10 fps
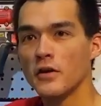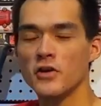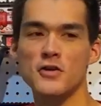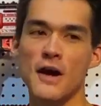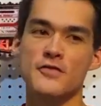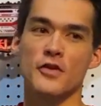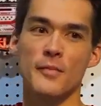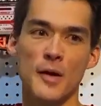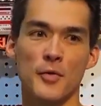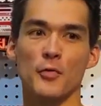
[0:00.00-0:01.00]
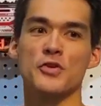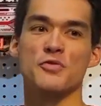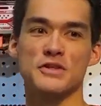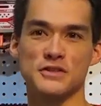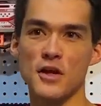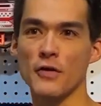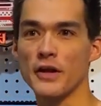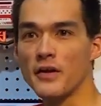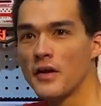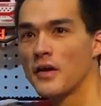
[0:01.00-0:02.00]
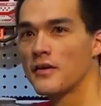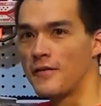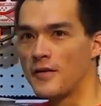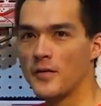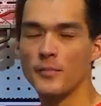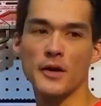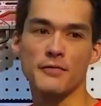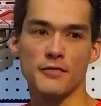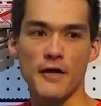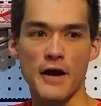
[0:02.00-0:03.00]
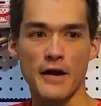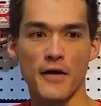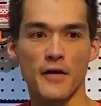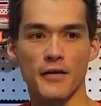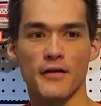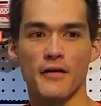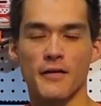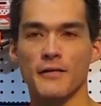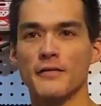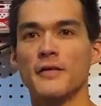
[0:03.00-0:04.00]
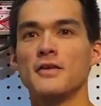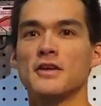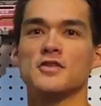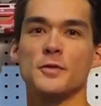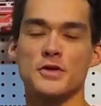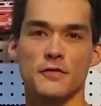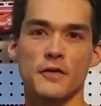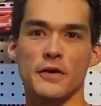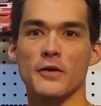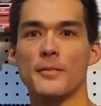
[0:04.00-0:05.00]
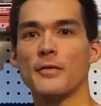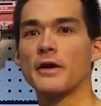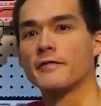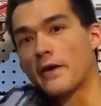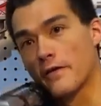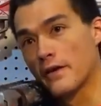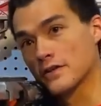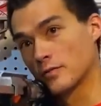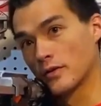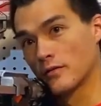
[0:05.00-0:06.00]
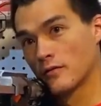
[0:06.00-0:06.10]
You have to remember which one is loaded, but if you fire, then you can switch your finger and be ready to fire the next one.